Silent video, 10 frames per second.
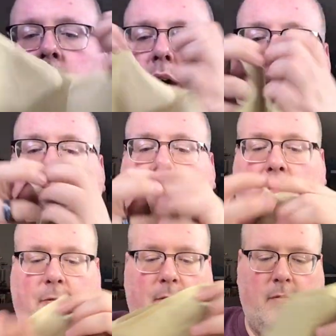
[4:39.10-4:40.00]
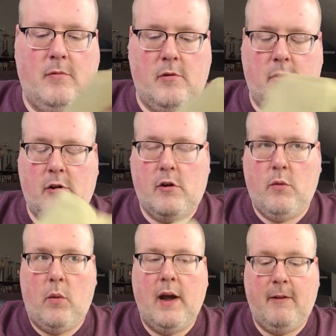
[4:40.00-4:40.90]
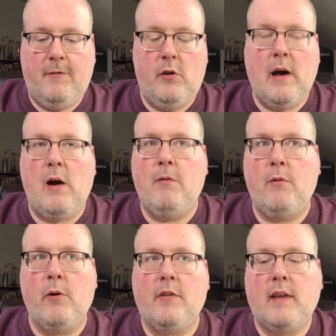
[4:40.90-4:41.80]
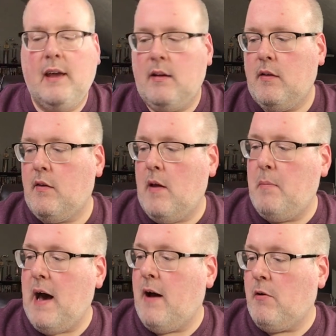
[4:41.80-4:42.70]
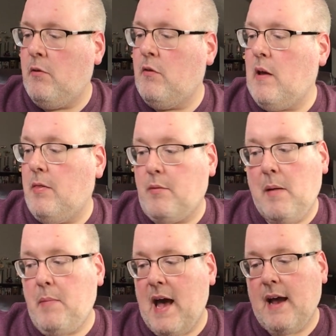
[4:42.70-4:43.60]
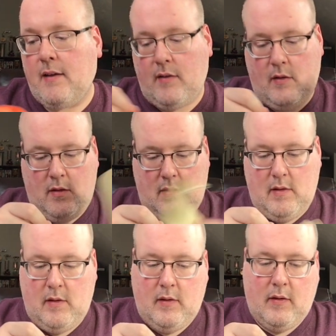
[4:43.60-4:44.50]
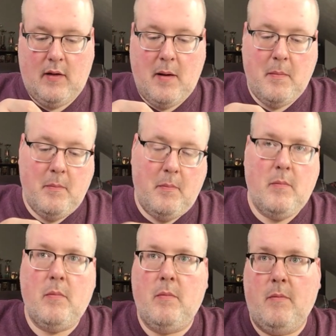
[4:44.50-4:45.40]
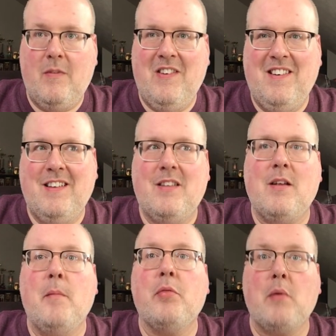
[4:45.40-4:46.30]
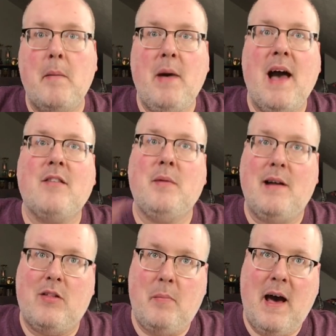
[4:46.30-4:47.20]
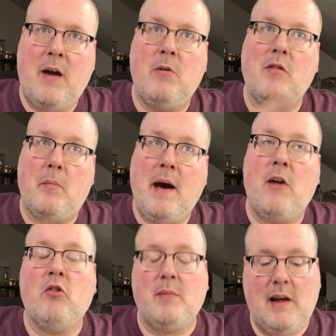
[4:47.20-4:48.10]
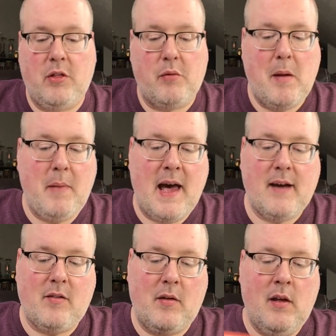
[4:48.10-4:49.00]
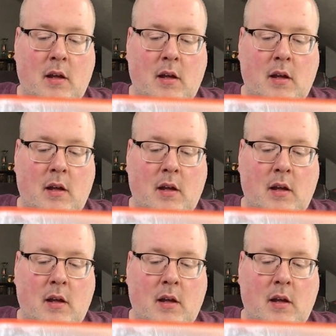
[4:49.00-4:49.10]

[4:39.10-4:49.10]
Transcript: I have quite a few Owl Forest kits and patterns and thread packs. Some thread packs, but not the patterns. Some patterns, but not the thread packs.